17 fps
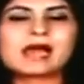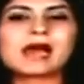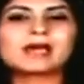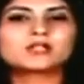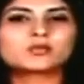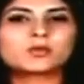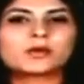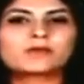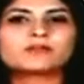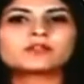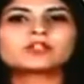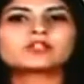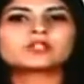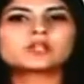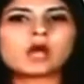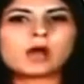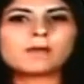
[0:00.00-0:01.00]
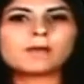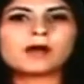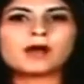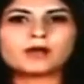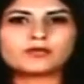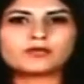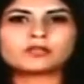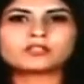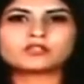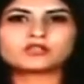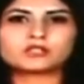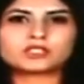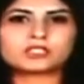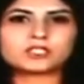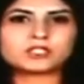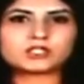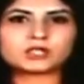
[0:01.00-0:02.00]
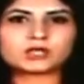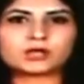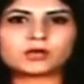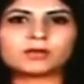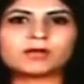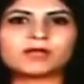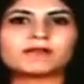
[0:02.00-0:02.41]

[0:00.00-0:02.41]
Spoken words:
as one of the top 100 strategic global